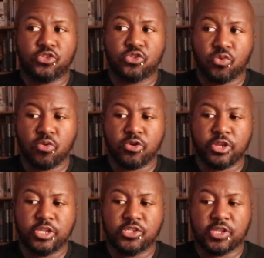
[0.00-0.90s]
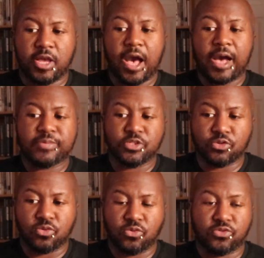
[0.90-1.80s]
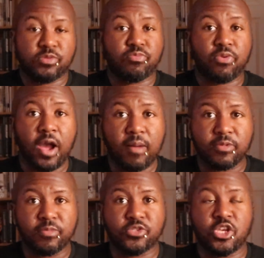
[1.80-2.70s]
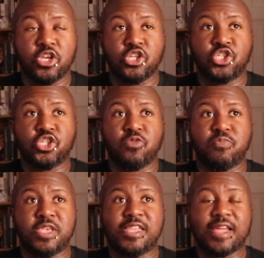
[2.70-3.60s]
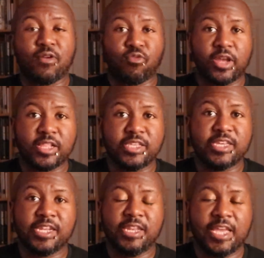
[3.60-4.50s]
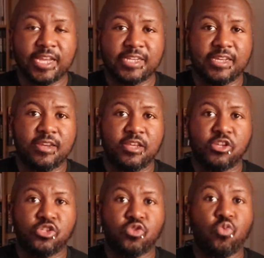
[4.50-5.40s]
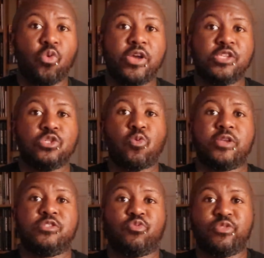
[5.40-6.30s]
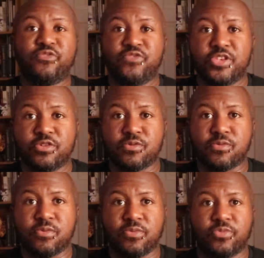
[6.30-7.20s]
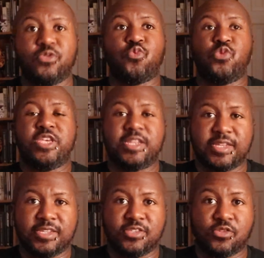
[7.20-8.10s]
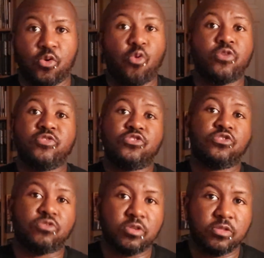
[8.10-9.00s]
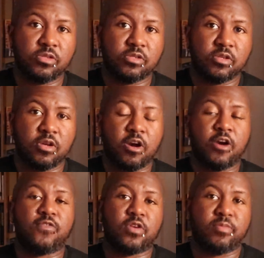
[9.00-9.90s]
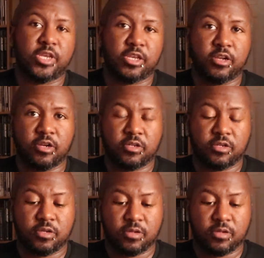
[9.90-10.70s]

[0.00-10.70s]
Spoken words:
story's obstacles and problems should be directly connected to what is going to reveal the weakness or the strengths of our main character.